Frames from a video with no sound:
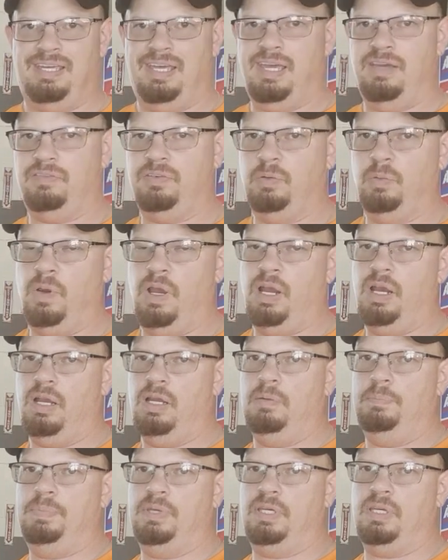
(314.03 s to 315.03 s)

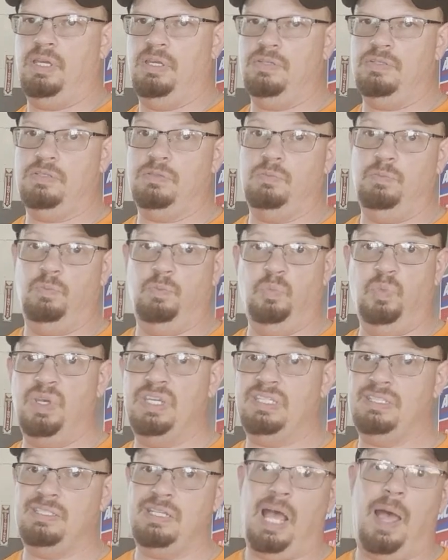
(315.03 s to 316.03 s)
everywhere because we
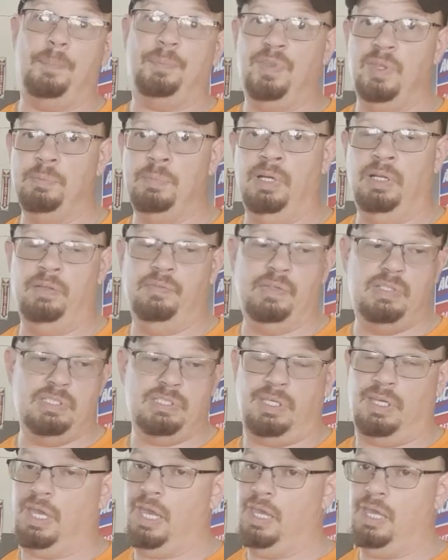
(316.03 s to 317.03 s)
stopped in the middle of it. He's
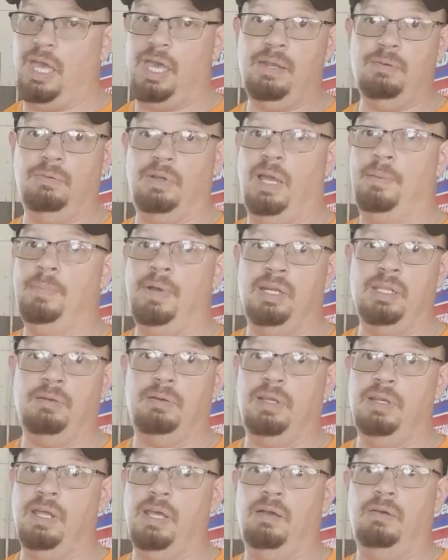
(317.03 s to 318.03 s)
like, hey, I don't got money
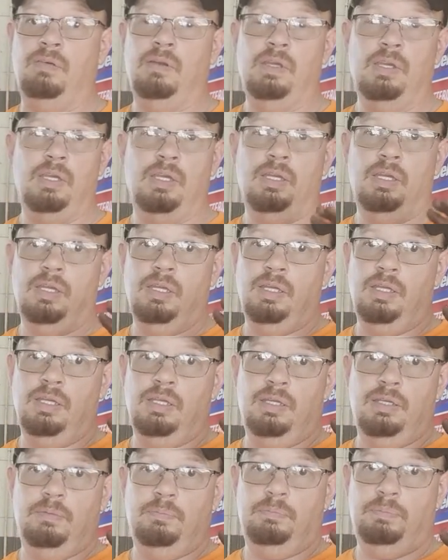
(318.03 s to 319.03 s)
right now.
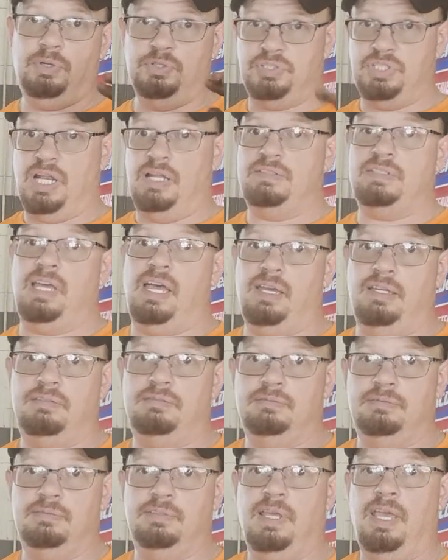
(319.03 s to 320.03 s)
Push it outside.
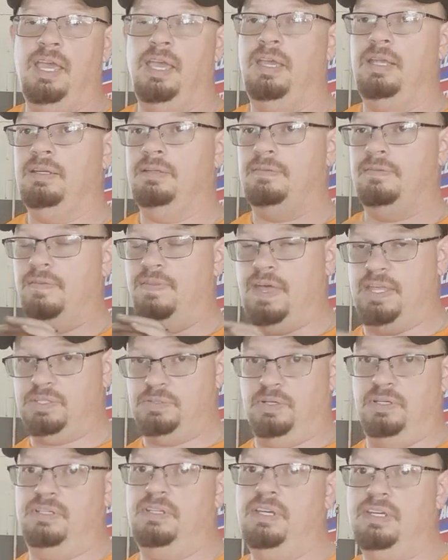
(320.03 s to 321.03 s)
And that's
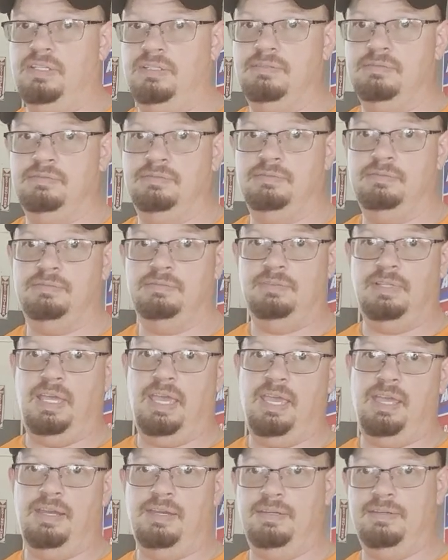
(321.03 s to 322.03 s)
what I did.
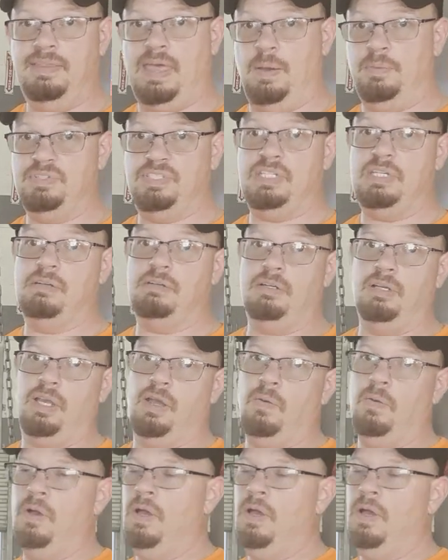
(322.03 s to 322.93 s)
And that was a year ago.